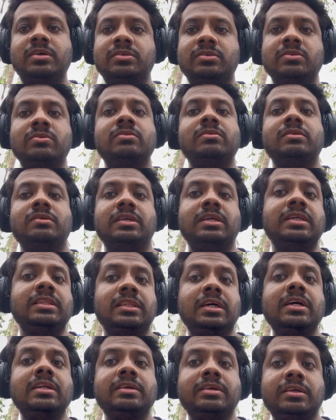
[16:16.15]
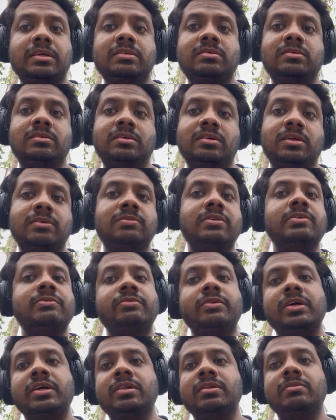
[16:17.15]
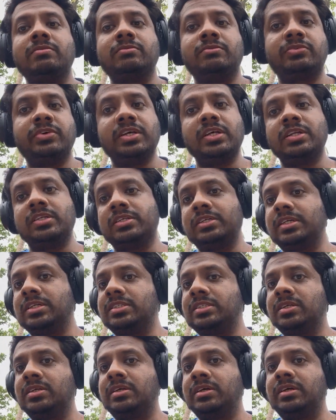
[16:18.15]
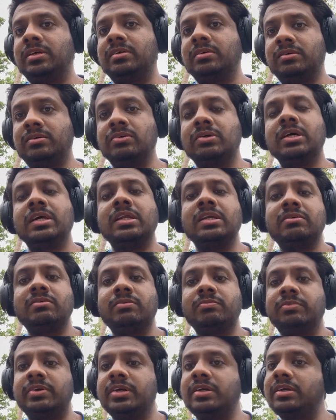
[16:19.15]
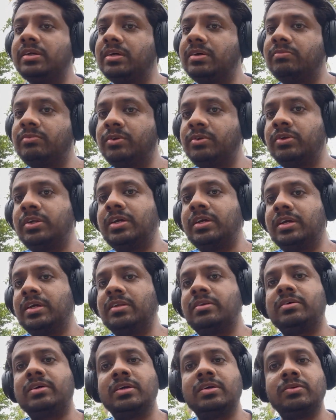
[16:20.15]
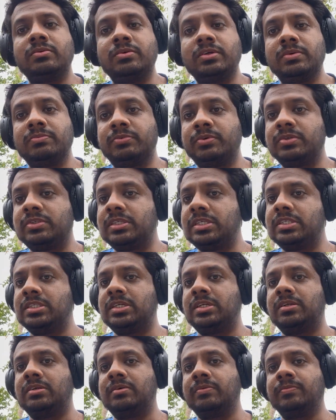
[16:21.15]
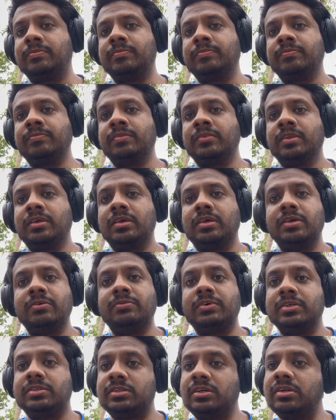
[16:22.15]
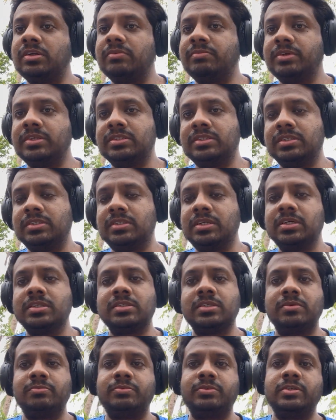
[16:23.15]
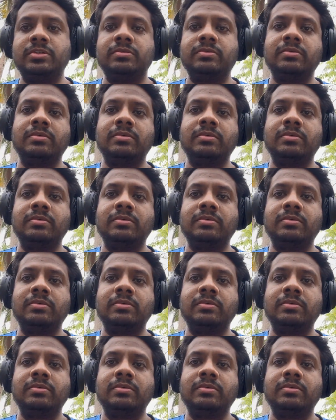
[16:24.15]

So in that case, if the file failed yesterday, you can even pick it up today and try to reprocess it if it's not a business exception.